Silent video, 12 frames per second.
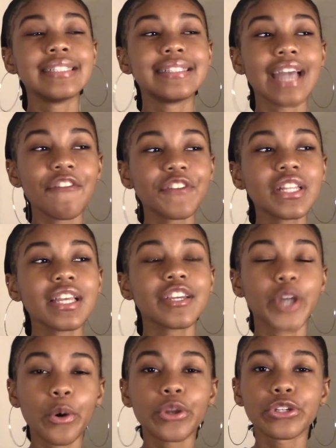Definitely
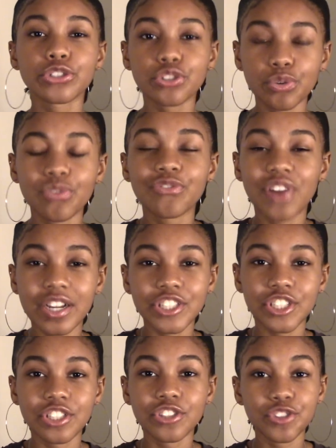go to your school
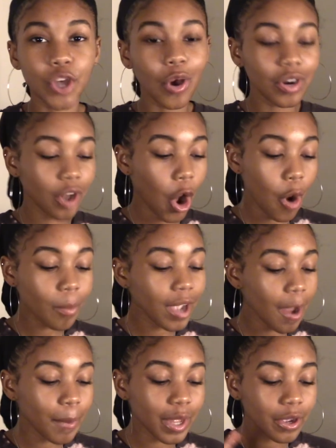functions. Go to
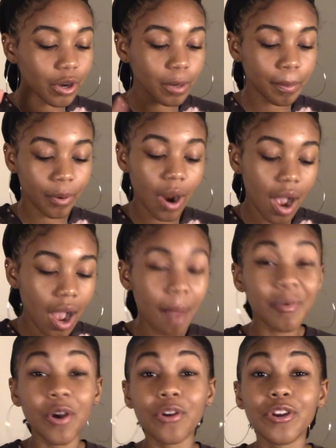homecoming, go to prom,
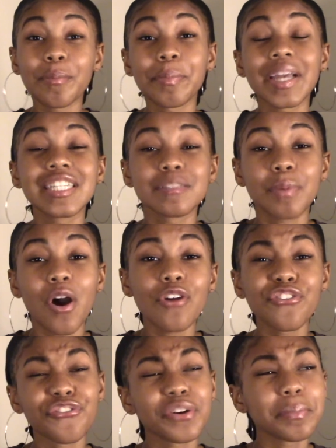go to your baseball, your
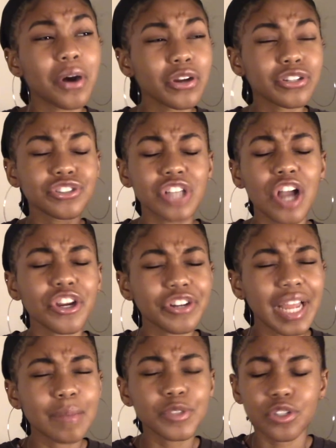football, your soccer
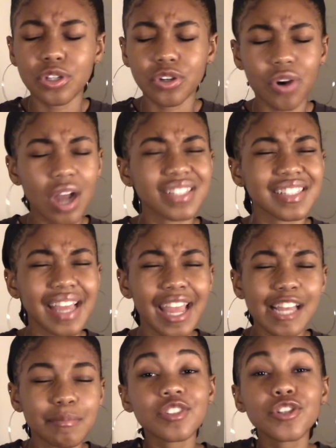games, your lacrosse games.